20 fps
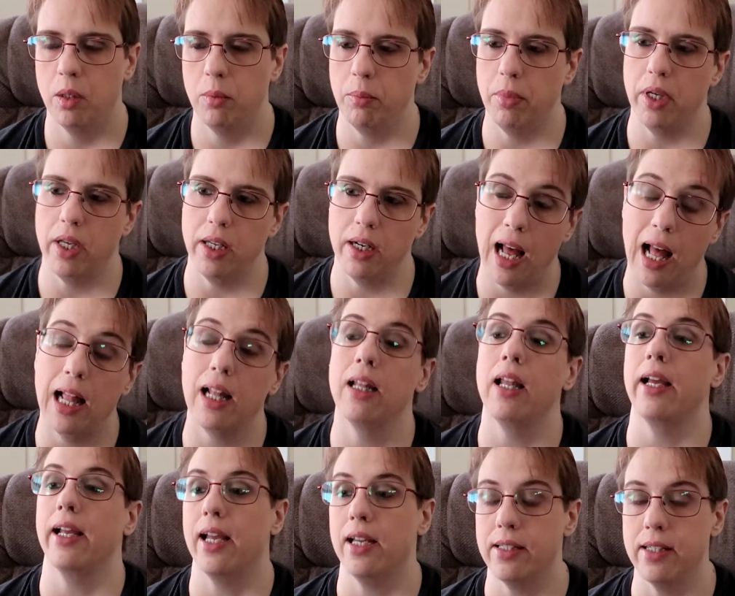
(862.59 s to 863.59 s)
But
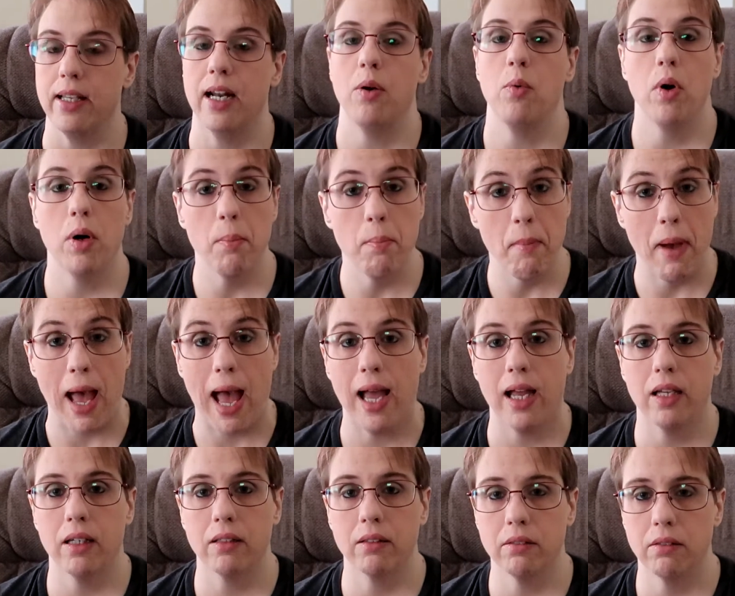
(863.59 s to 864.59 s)
like I said, I wear
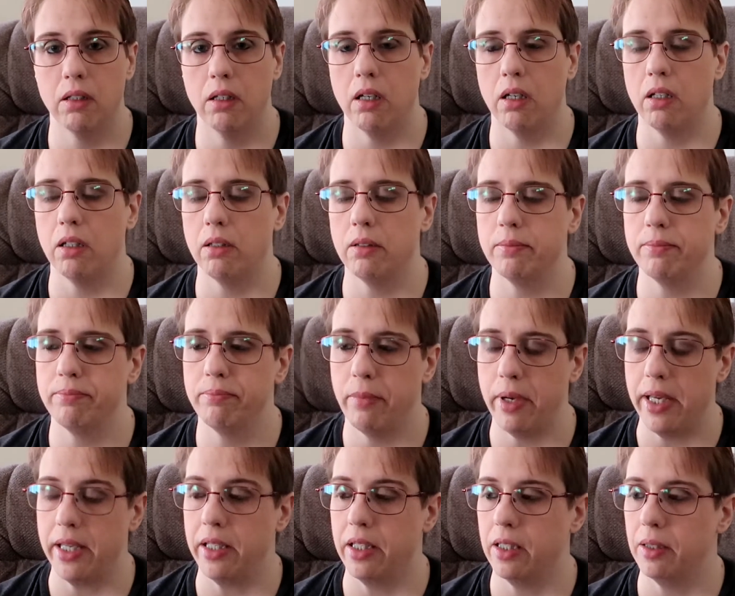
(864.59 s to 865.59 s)
MAC
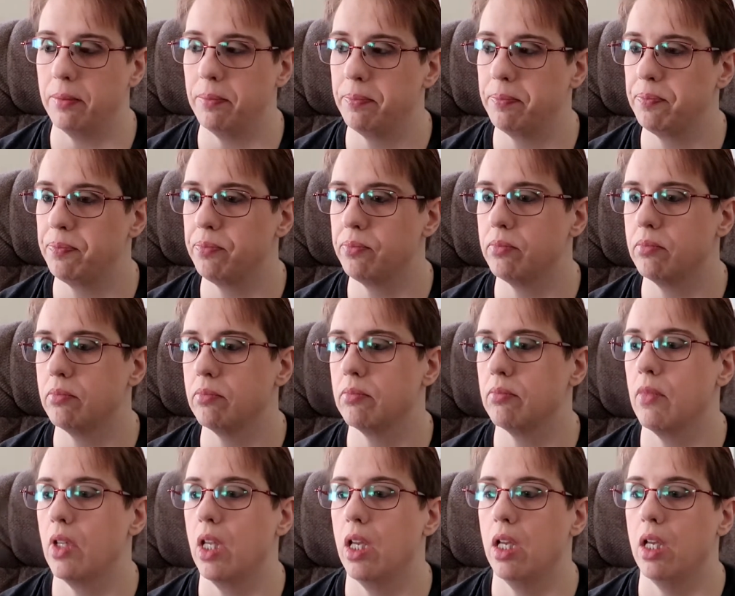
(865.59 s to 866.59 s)
makeup
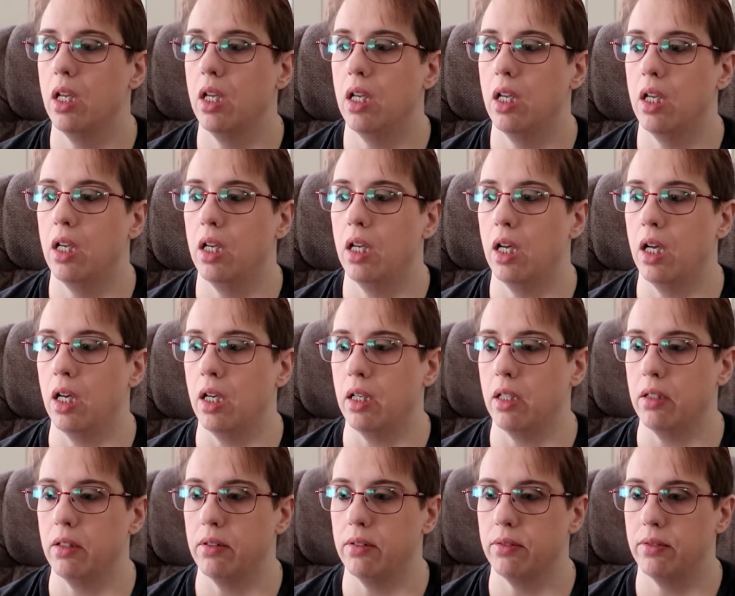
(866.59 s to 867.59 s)

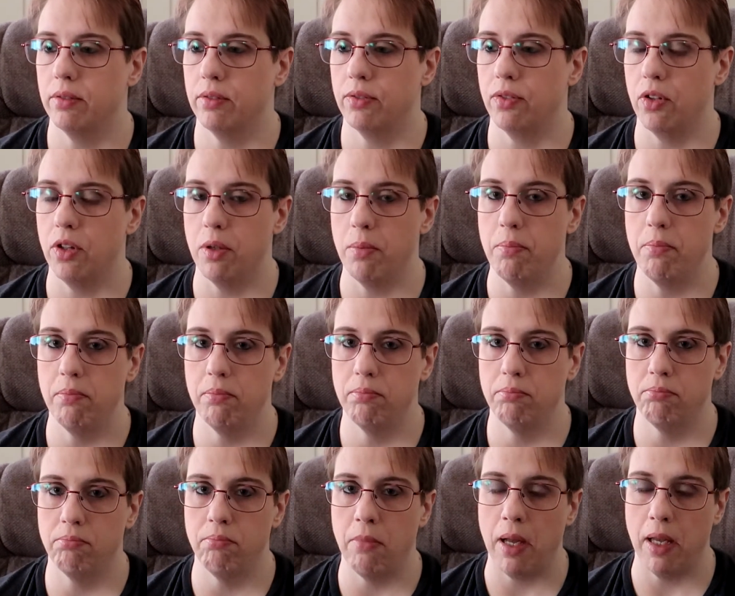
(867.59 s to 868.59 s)
for
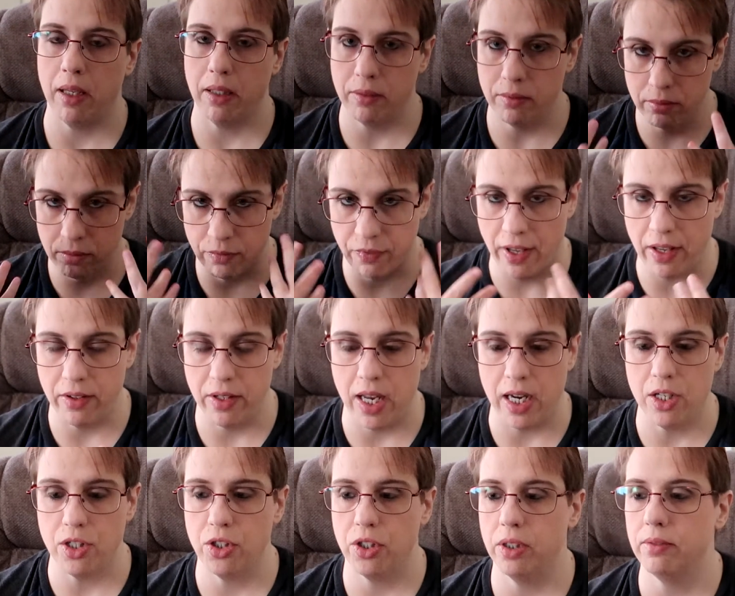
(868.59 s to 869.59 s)
my
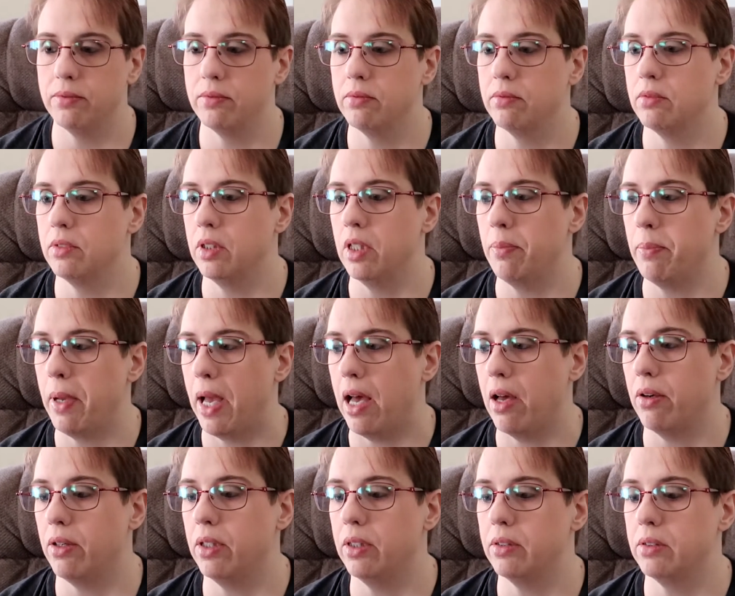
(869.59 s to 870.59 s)
foundation, the
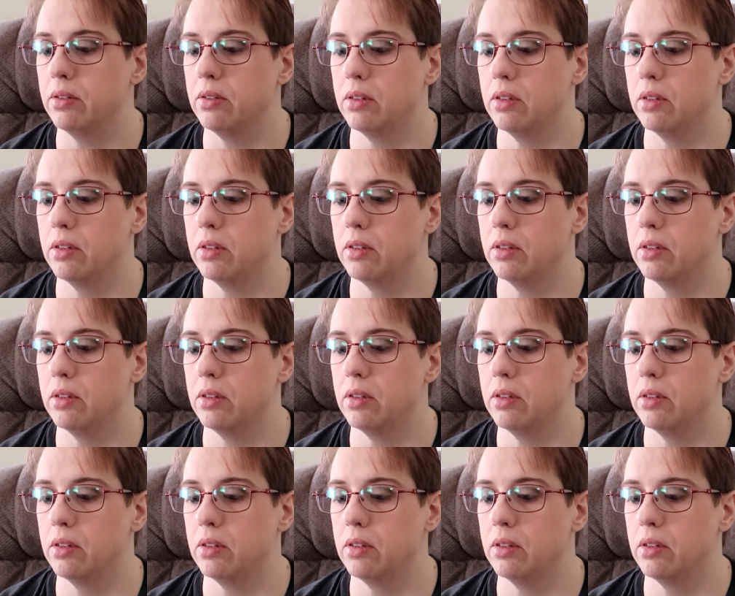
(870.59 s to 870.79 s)
powder